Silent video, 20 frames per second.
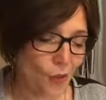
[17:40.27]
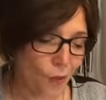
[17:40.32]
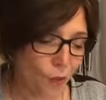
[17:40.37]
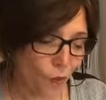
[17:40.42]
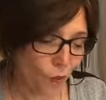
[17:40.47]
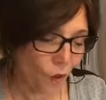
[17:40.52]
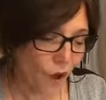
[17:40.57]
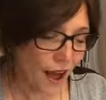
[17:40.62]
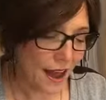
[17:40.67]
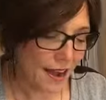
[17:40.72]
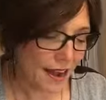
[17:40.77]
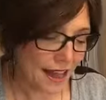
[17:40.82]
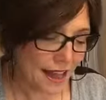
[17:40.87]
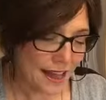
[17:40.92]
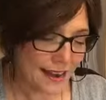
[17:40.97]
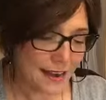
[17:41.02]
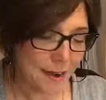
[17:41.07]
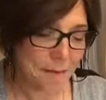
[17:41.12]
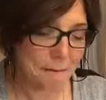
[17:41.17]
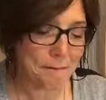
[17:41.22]
What
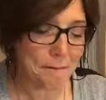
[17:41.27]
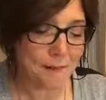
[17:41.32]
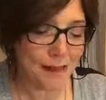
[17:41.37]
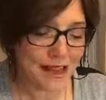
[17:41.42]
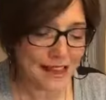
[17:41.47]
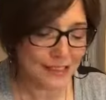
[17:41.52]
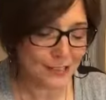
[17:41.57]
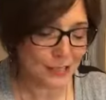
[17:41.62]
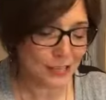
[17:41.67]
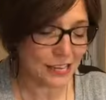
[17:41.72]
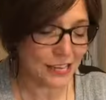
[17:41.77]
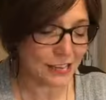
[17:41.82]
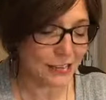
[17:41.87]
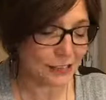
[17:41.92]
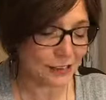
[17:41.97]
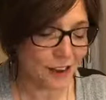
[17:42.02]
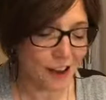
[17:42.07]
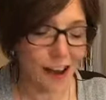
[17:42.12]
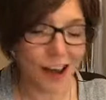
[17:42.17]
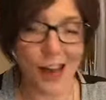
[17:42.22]
an
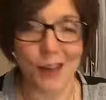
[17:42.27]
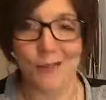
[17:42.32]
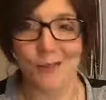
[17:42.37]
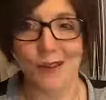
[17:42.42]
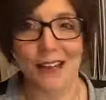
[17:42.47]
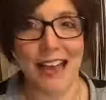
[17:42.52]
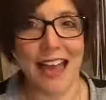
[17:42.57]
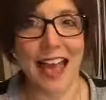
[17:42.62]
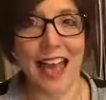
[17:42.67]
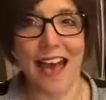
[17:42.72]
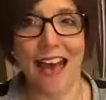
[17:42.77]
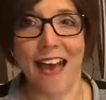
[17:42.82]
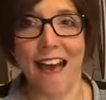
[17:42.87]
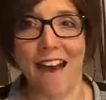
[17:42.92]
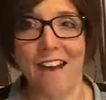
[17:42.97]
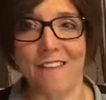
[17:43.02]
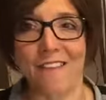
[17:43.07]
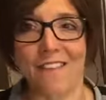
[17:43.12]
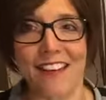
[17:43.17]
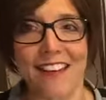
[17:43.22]
amazing God we
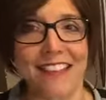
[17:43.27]
have.